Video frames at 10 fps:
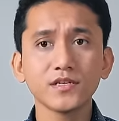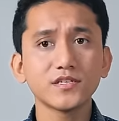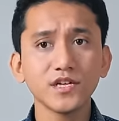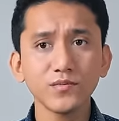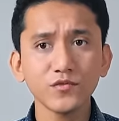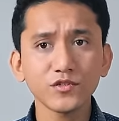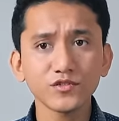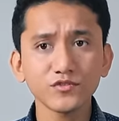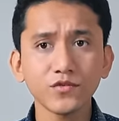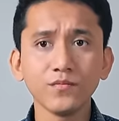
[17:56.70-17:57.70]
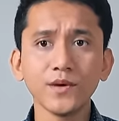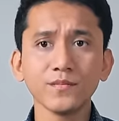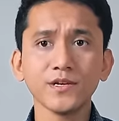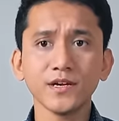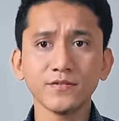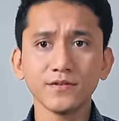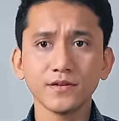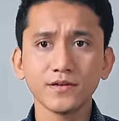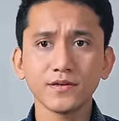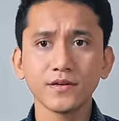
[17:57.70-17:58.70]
The same was true of my behavior.